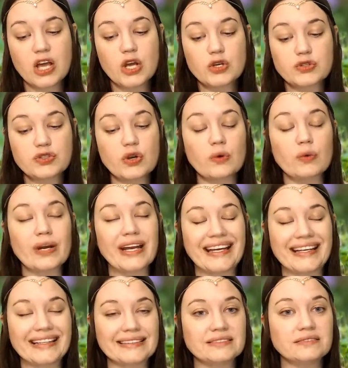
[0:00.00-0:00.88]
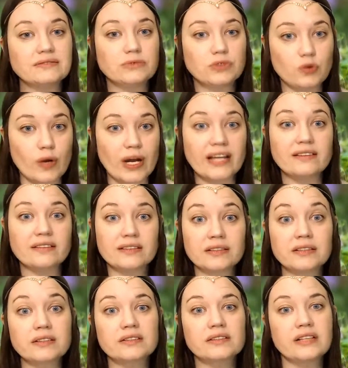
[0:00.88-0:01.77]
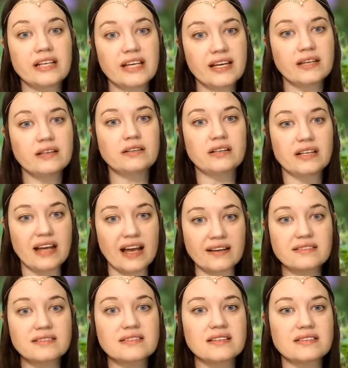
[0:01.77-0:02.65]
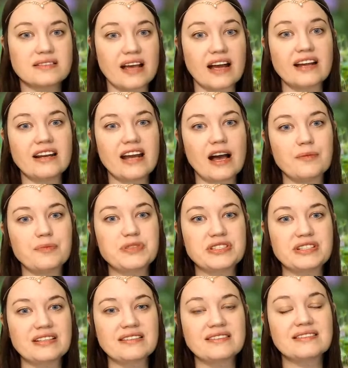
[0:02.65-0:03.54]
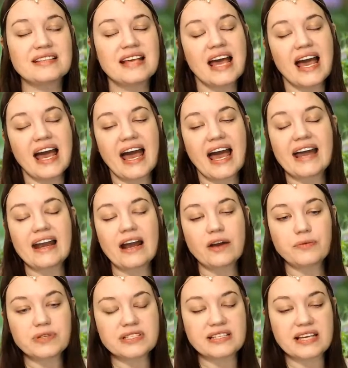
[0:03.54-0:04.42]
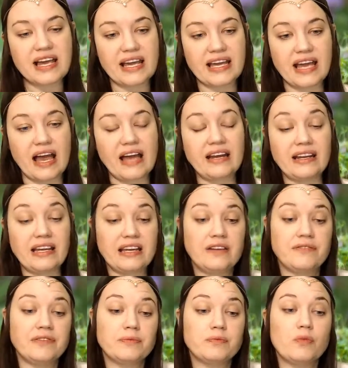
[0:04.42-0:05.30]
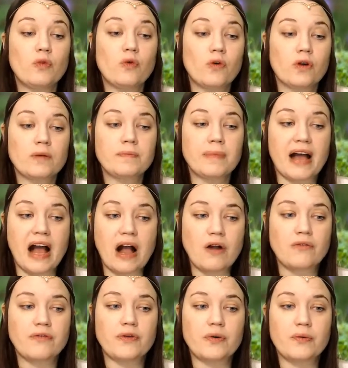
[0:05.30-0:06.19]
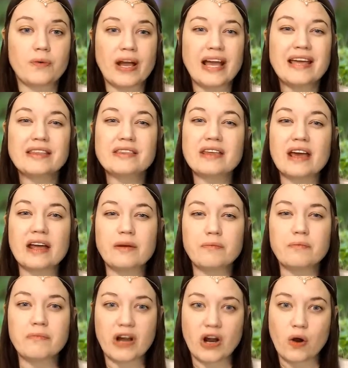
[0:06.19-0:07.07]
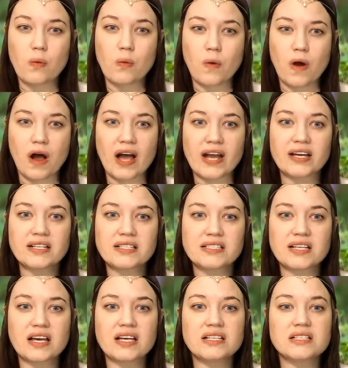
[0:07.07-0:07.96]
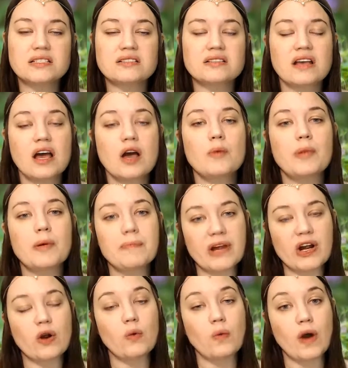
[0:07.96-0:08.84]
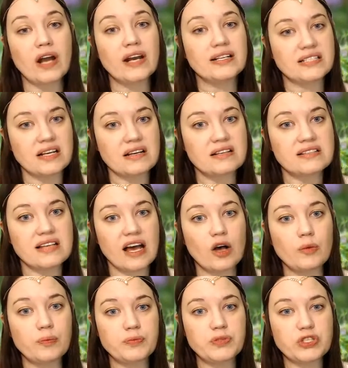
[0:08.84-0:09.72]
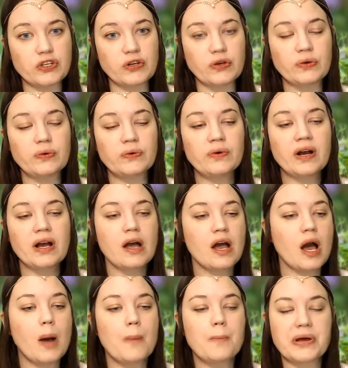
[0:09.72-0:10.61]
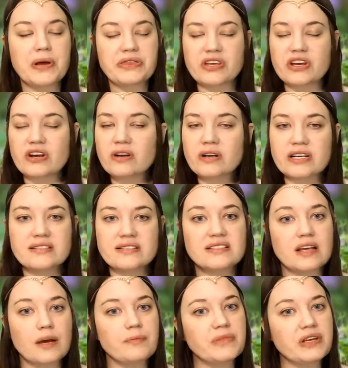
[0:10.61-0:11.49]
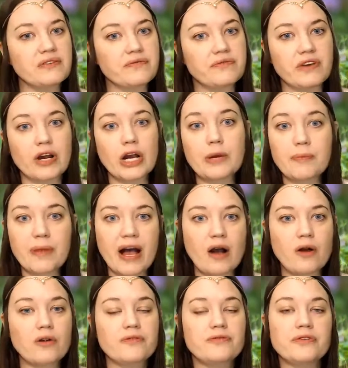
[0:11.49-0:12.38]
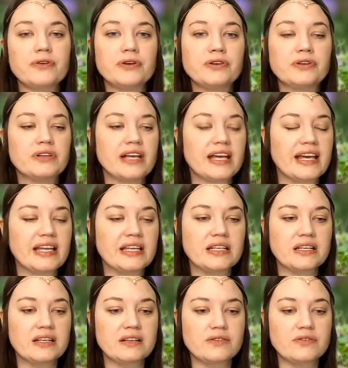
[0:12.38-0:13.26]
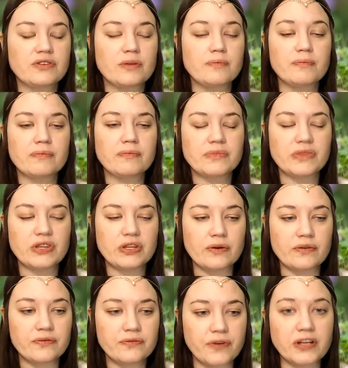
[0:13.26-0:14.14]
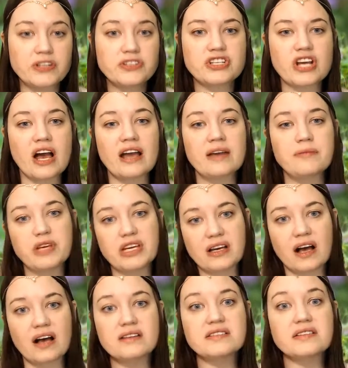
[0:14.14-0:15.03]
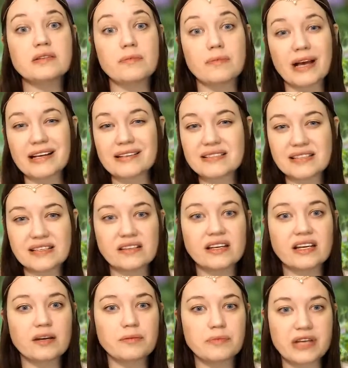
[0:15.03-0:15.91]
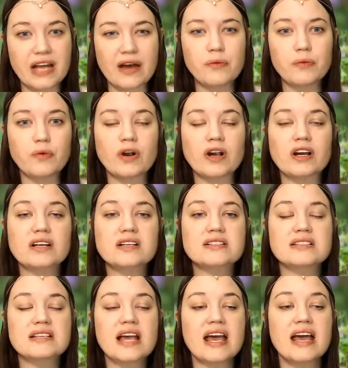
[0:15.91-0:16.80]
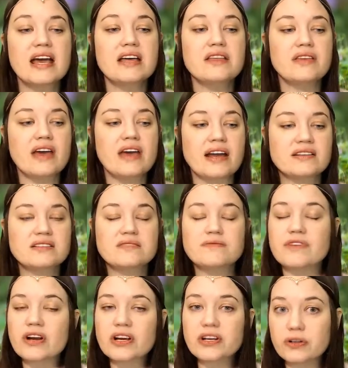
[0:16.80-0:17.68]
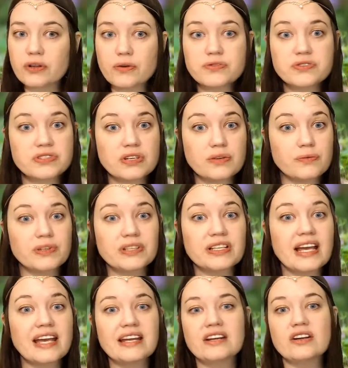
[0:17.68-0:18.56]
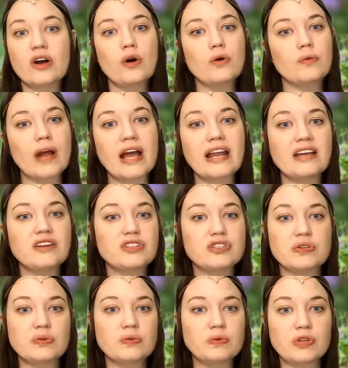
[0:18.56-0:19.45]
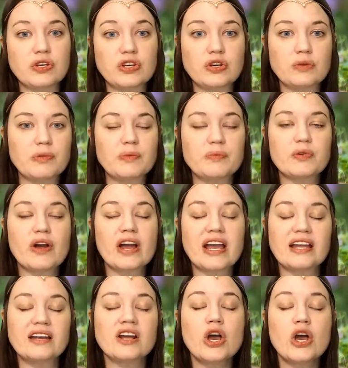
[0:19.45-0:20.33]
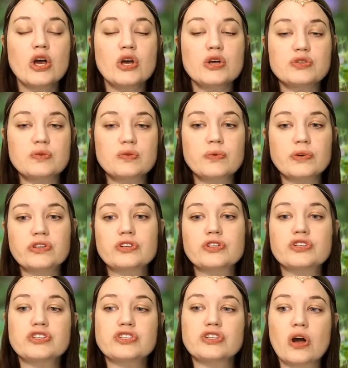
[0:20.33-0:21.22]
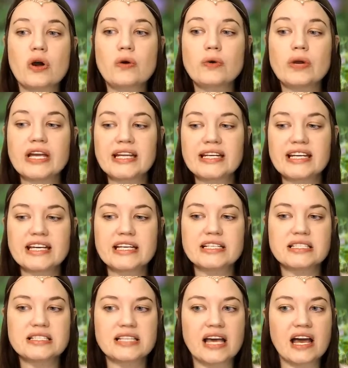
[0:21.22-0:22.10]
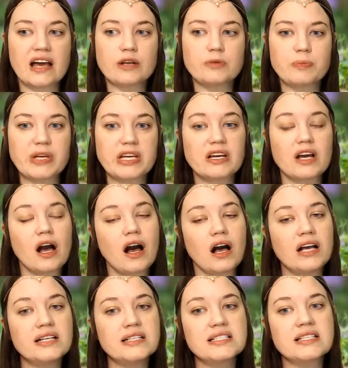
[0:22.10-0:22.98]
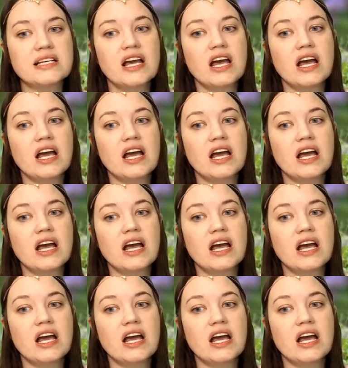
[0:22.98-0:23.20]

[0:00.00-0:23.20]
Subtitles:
So it quite literally connects the synapses, and I would say an even more powerful way than marijuana does, but marijuana does help too. But there is something very powerful in the fungi because of the mycelium networks that is very closely related already to the human brain. So what they're showing is that because